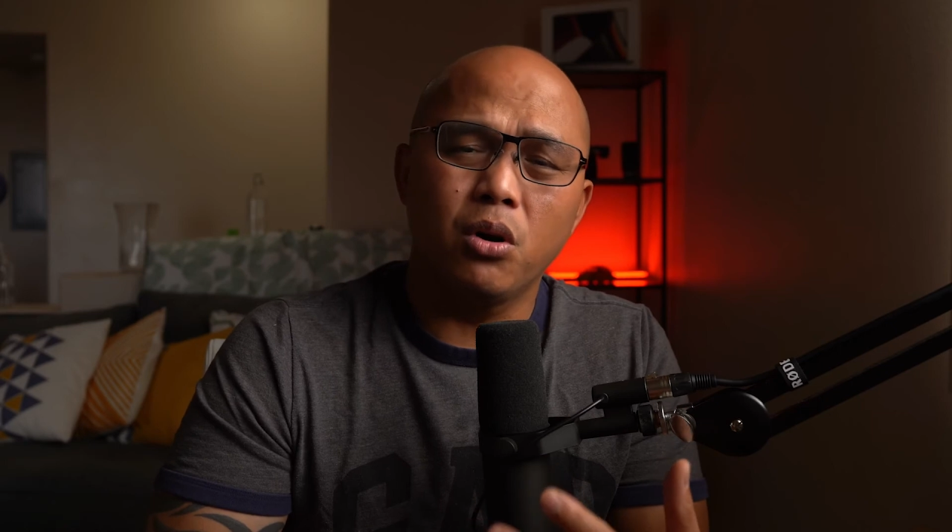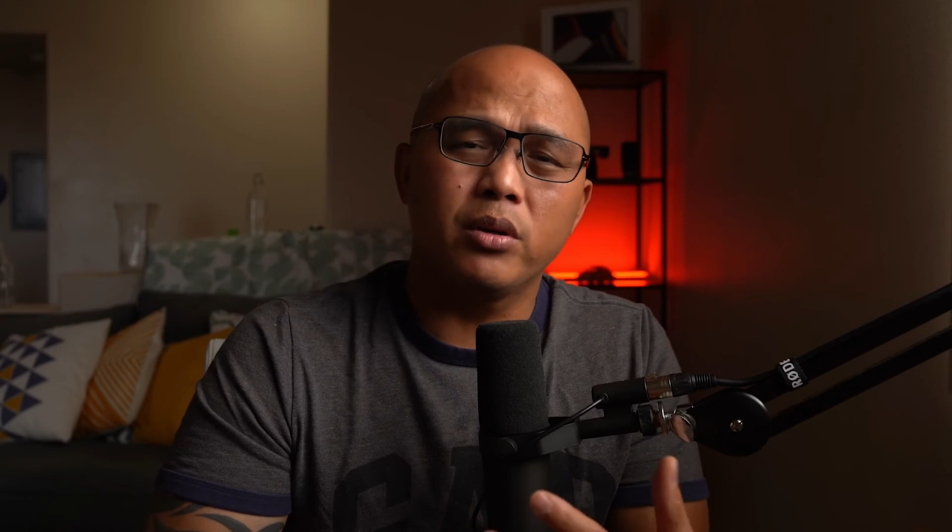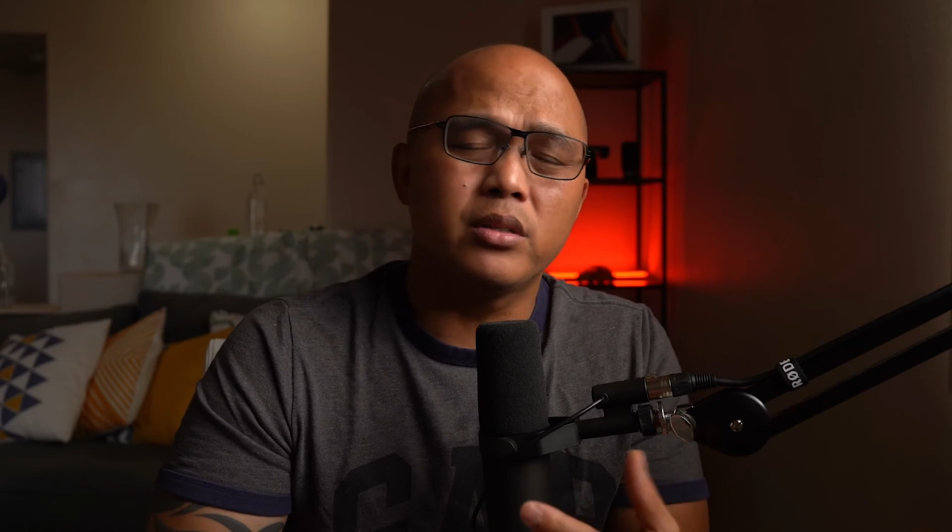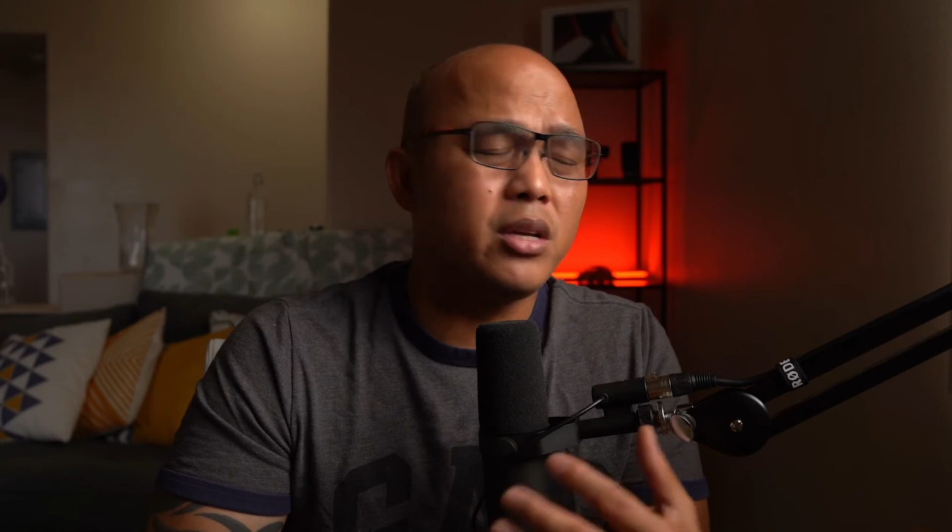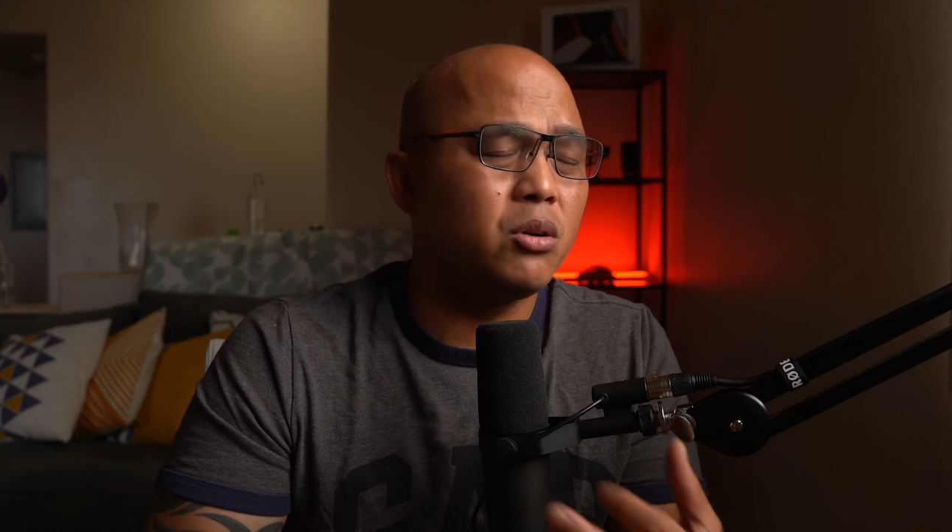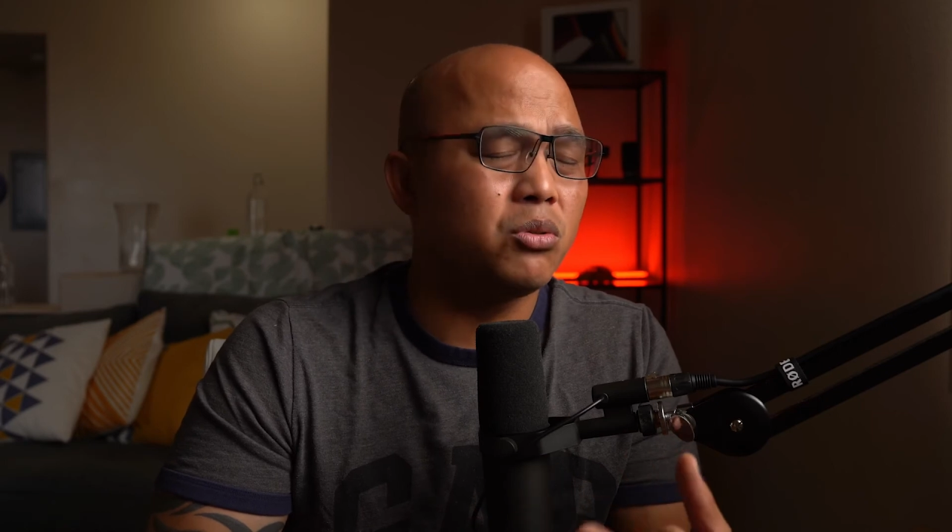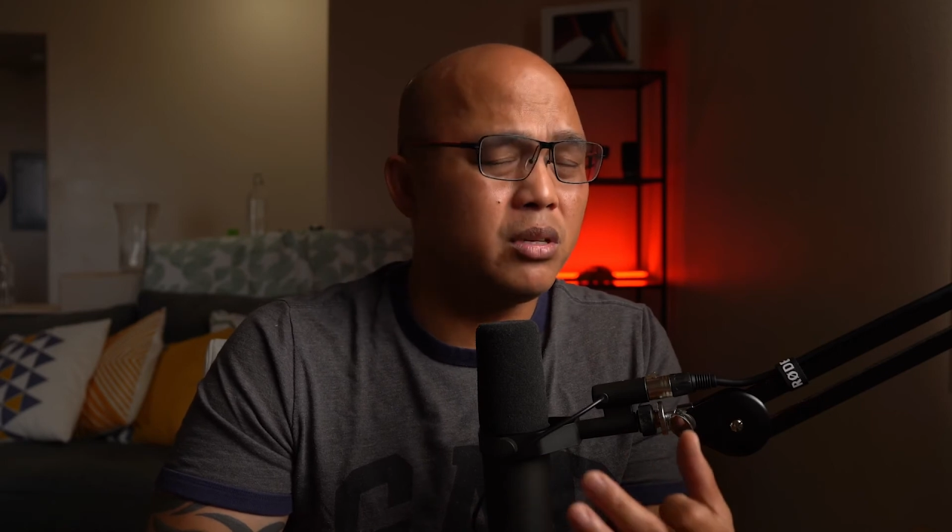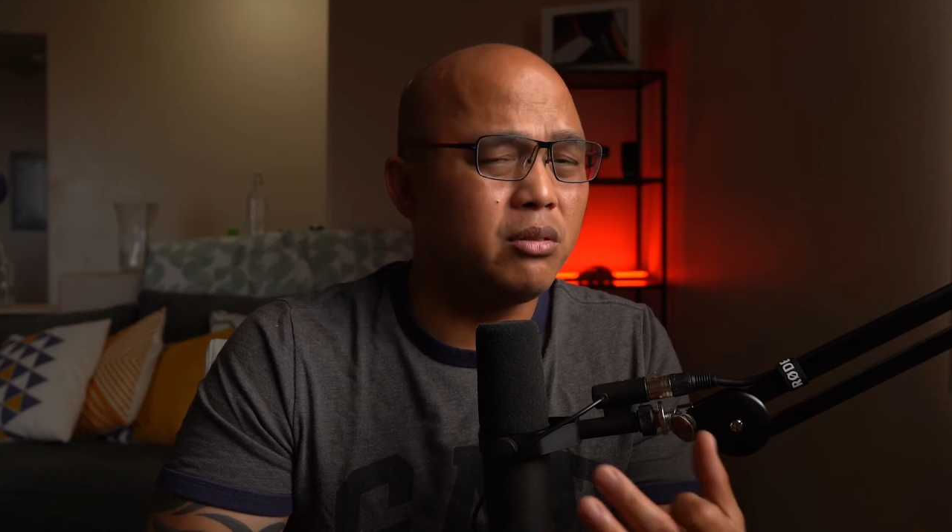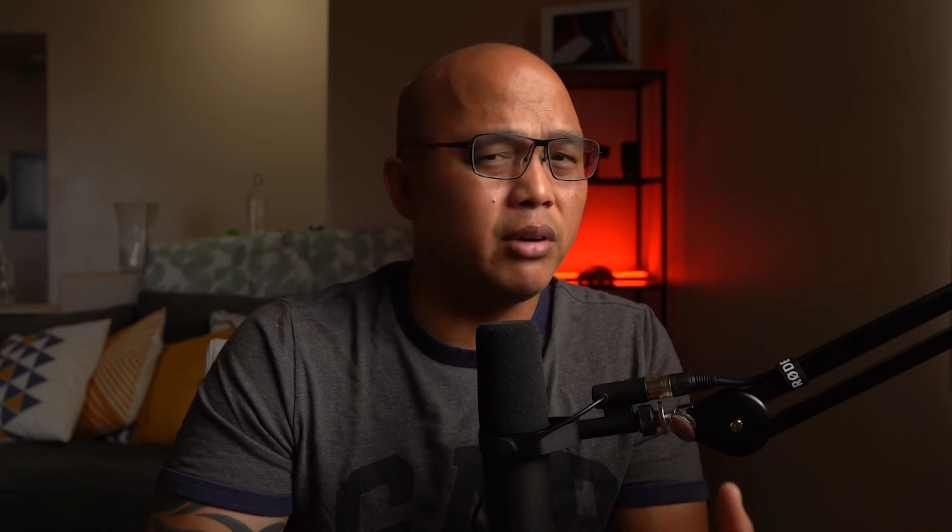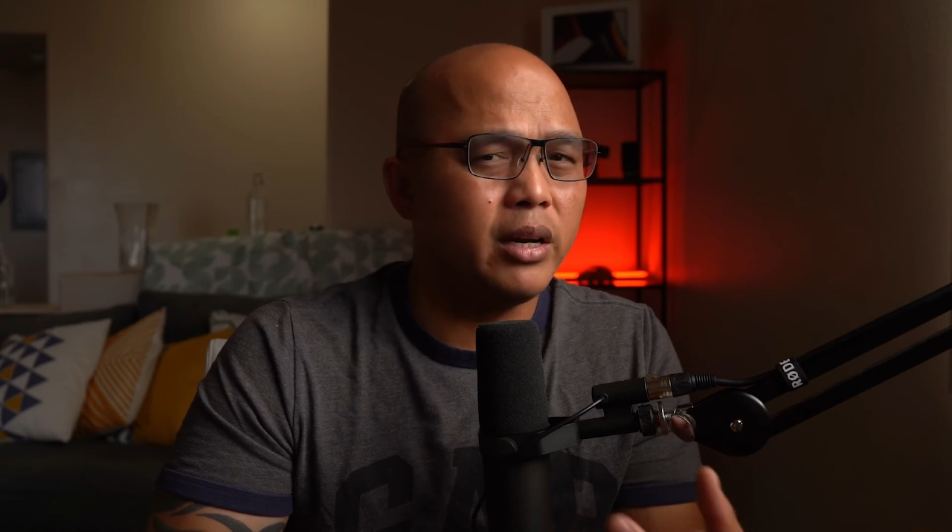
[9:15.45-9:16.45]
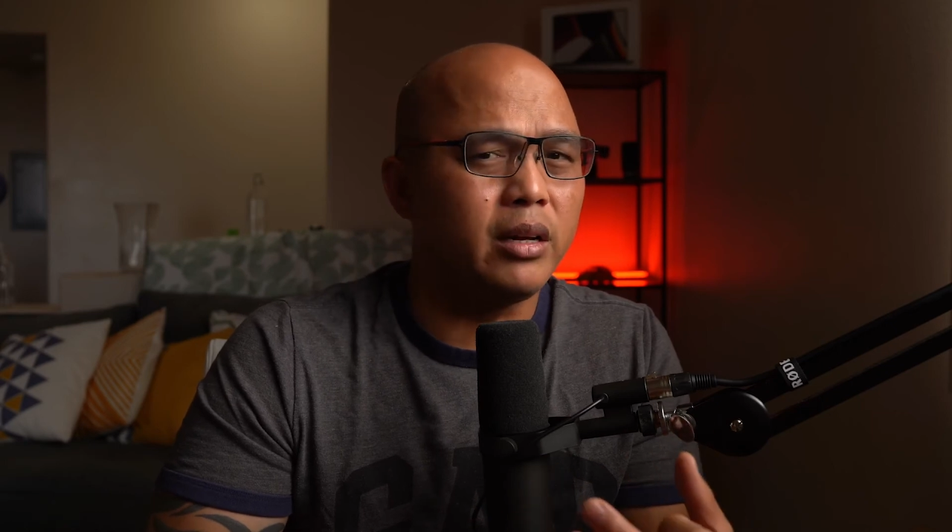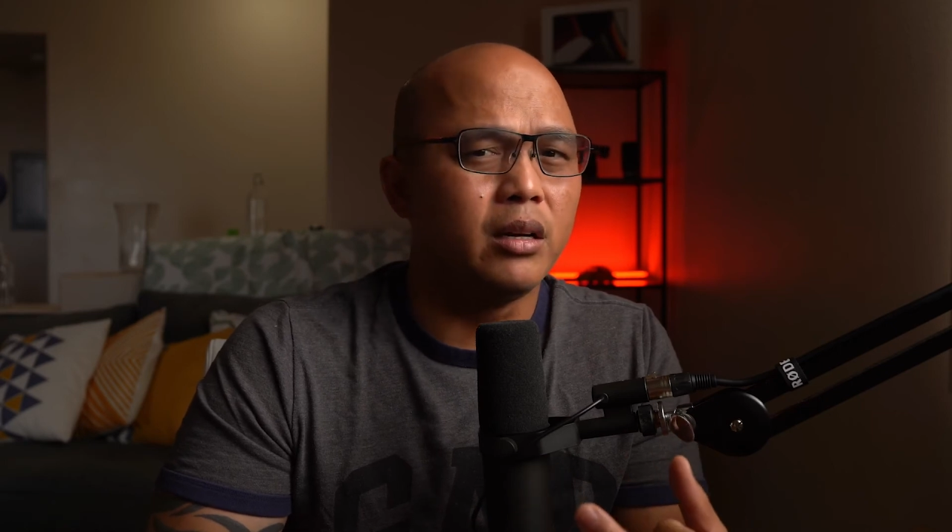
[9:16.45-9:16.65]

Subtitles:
it's DOT ready.